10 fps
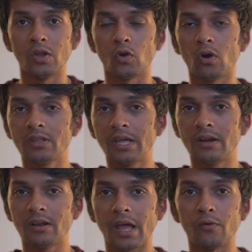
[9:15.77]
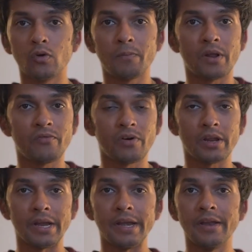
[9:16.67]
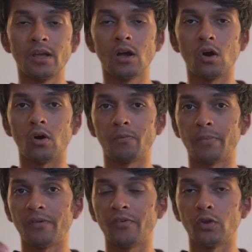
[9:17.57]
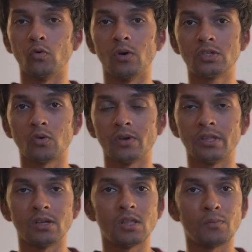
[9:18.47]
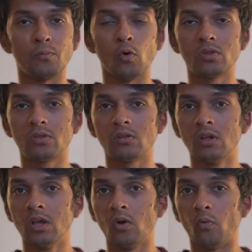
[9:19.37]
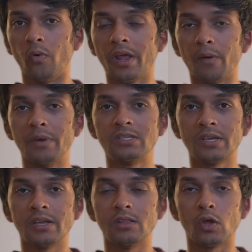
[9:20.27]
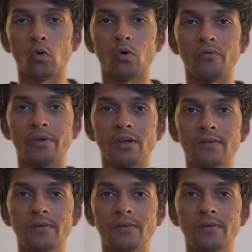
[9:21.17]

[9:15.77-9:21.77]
Not that I would prefer India or prefer US over the other. Both were amazing in their own way.